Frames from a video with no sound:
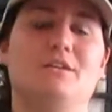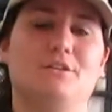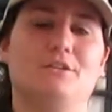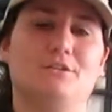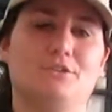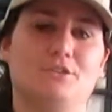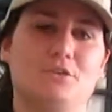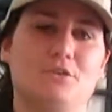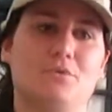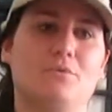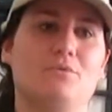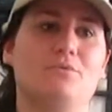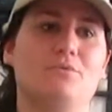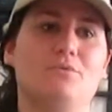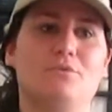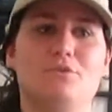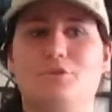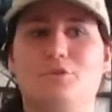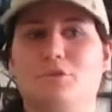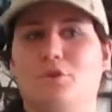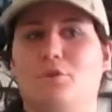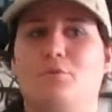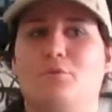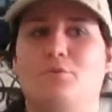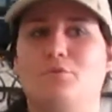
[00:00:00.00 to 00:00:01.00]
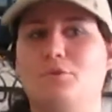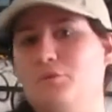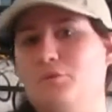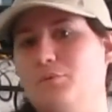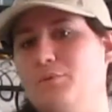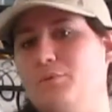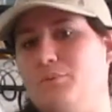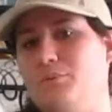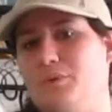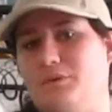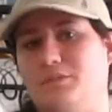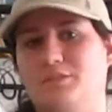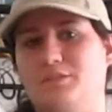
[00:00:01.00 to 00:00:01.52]
So, you
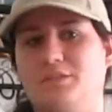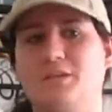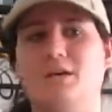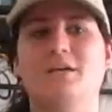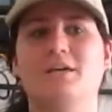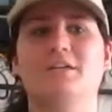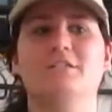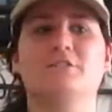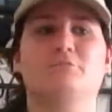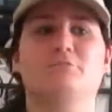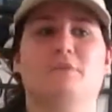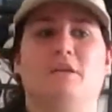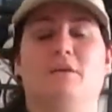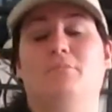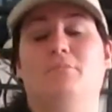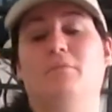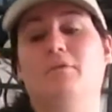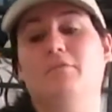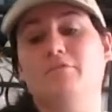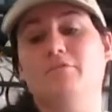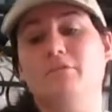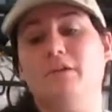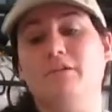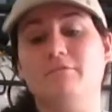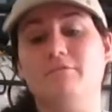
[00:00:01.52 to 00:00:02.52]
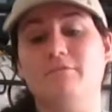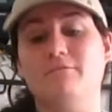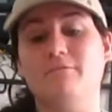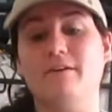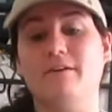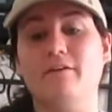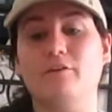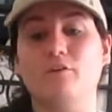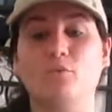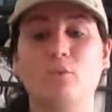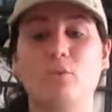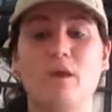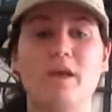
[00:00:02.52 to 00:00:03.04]
would want to cosplay, but you have to
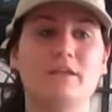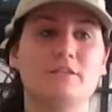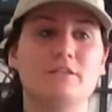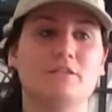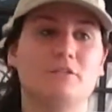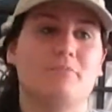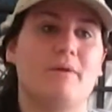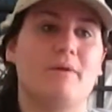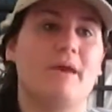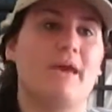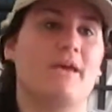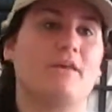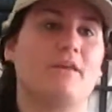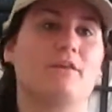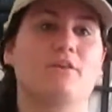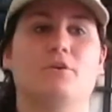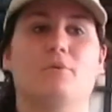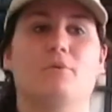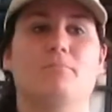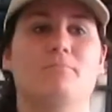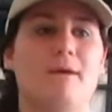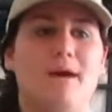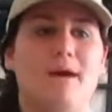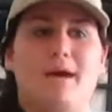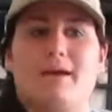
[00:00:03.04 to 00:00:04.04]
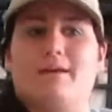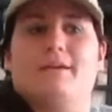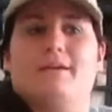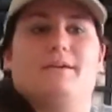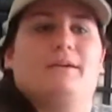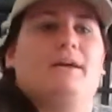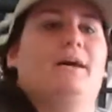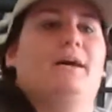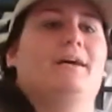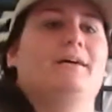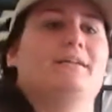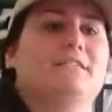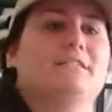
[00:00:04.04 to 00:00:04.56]
find a way to pack your Maka
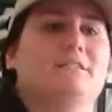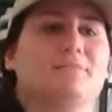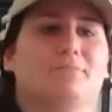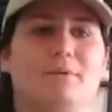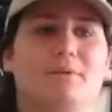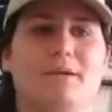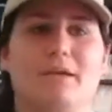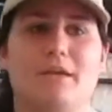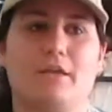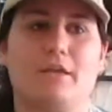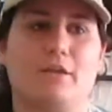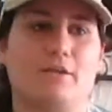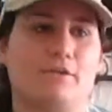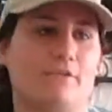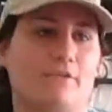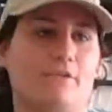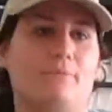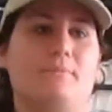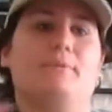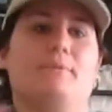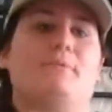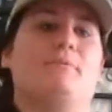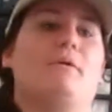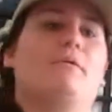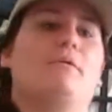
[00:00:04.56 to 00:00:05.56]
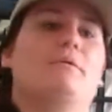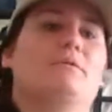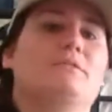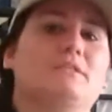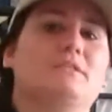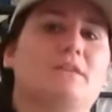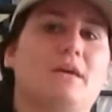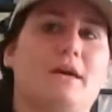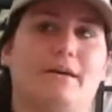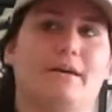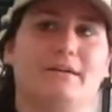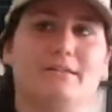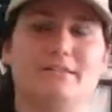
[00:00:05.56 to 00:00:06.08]
cosplay, your Ruby Rose
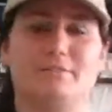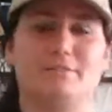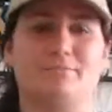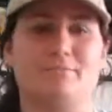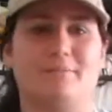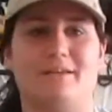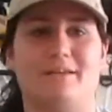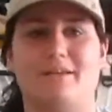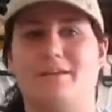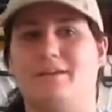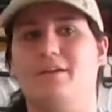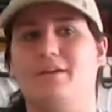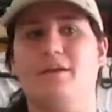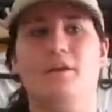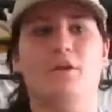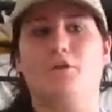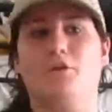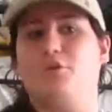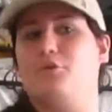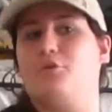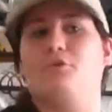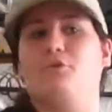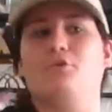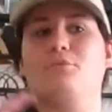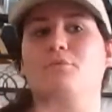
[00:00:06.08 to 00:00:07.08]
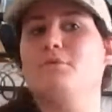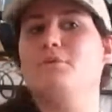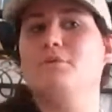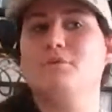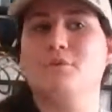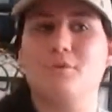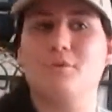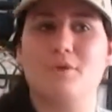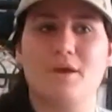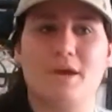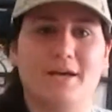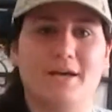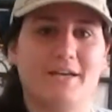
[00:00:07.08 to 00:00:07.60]
cosplay, your
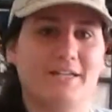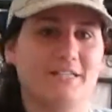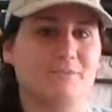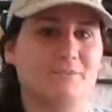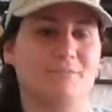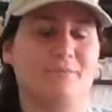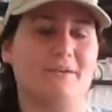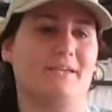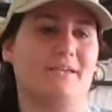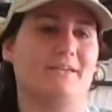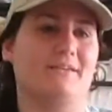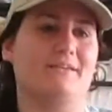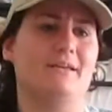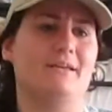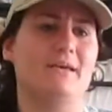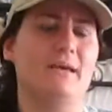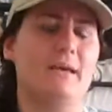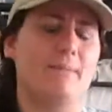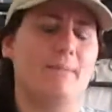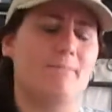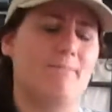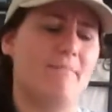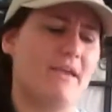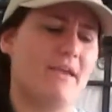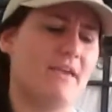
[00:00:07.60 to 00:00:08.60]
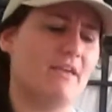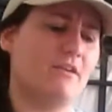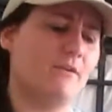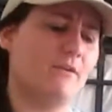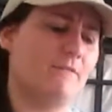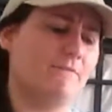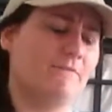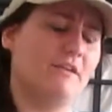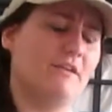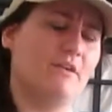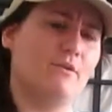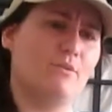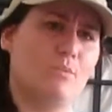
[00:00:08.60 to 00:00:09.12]
Naruto cosplay, and make it all
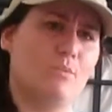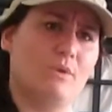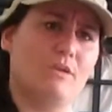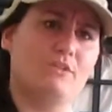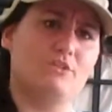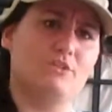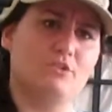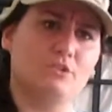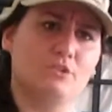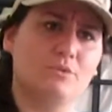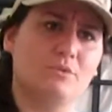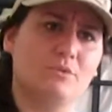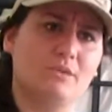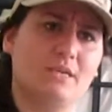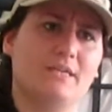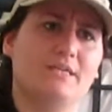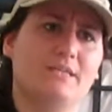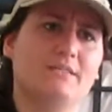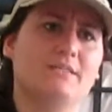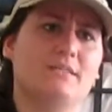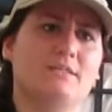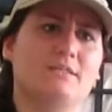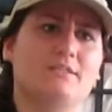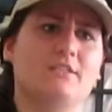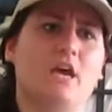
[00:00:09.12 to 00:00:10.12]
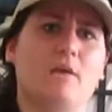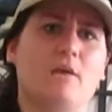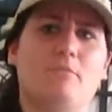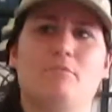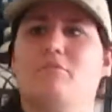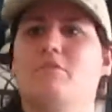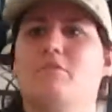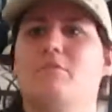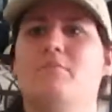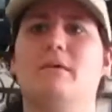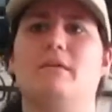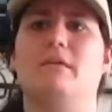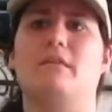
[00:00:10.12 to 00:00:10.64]
fit in one suitcase on top of
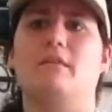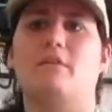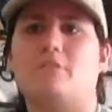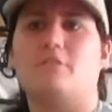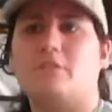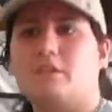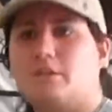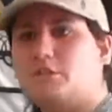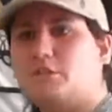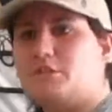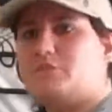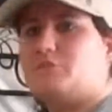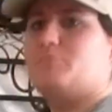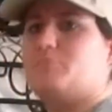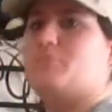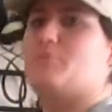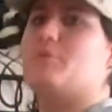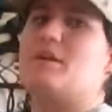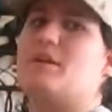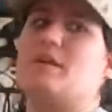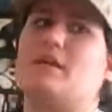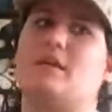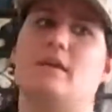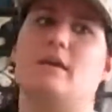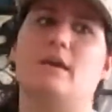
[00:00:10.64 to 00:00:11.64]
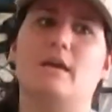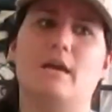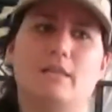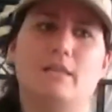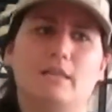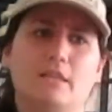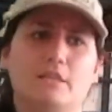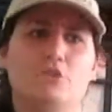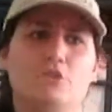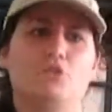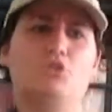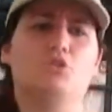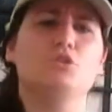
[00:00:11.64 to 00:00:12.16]
the many things you have to bring,
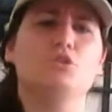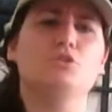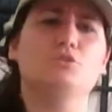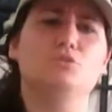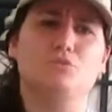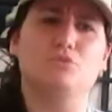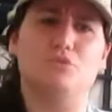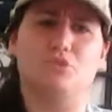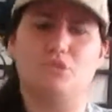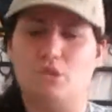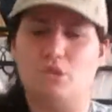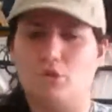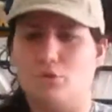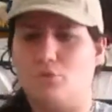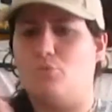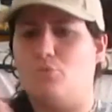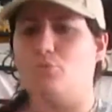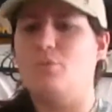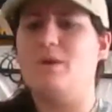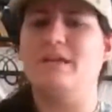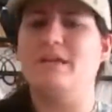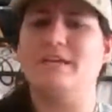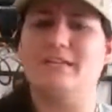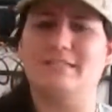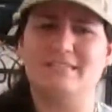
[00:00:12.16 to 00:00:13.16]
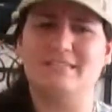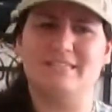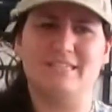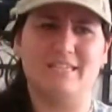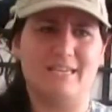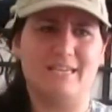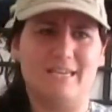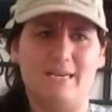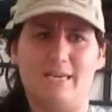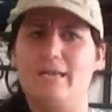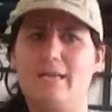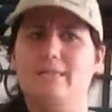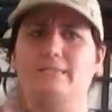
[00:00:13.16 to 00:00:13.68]
like shoes, wigs,
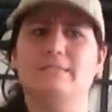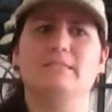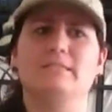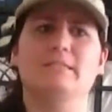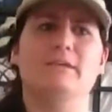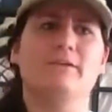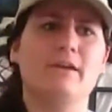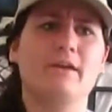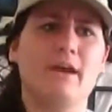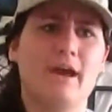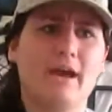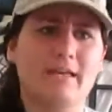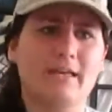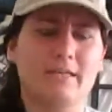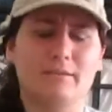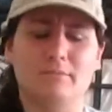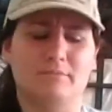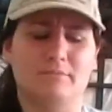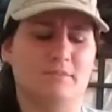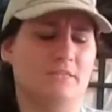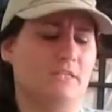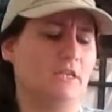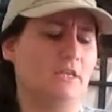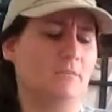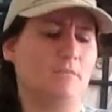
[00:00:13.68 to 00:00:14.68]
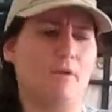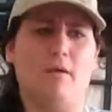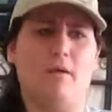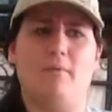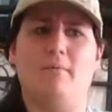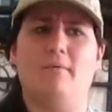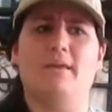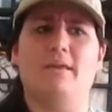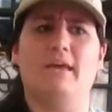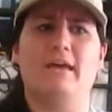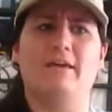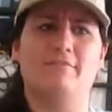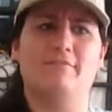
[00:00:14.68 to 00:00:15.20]
necessary items. Then you
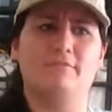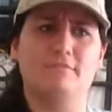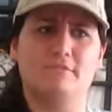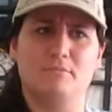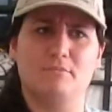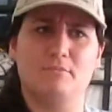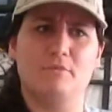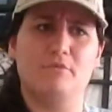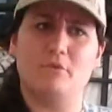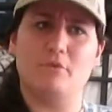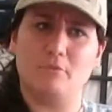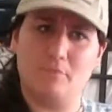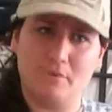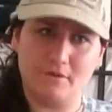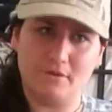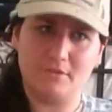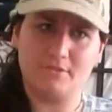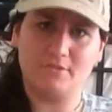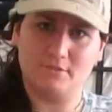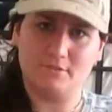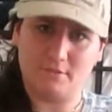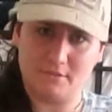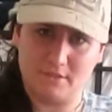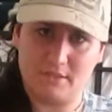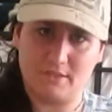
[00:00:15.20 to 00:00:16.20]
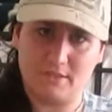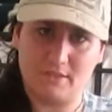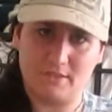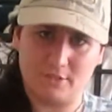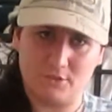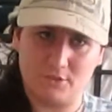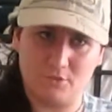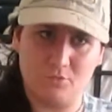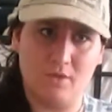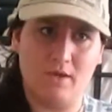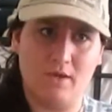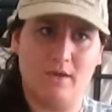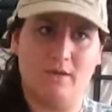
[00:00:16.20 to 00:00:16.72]
probably have some of your personal things
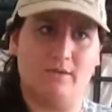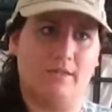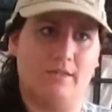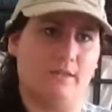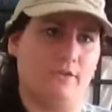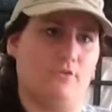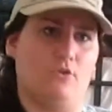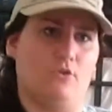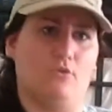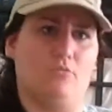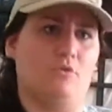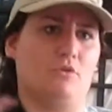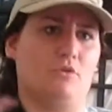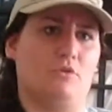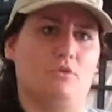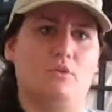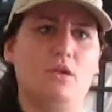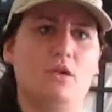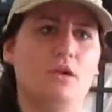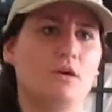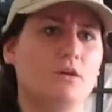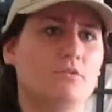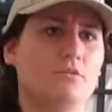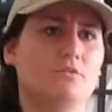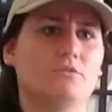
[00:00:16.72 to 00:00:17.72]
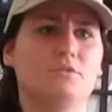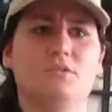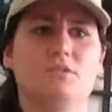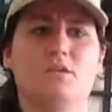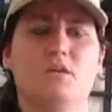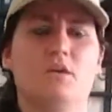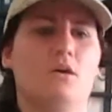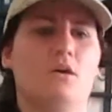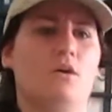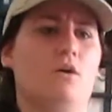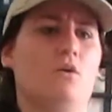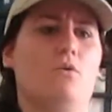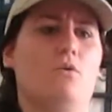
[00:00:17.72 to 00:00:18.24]
as well, like normal clothes
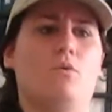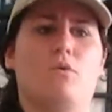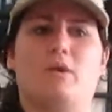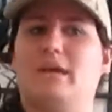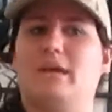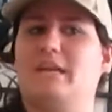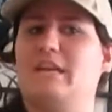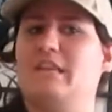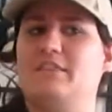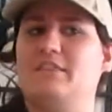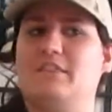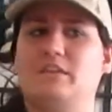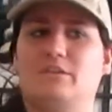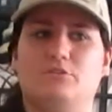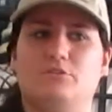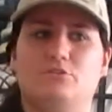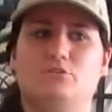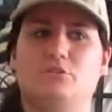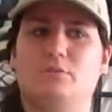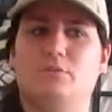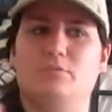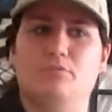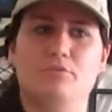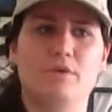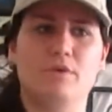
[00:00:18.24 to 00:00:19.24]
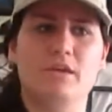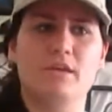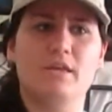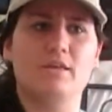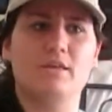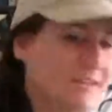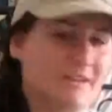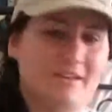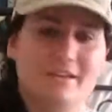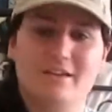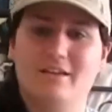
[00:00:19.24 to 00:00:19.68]
or anything else you want to bring.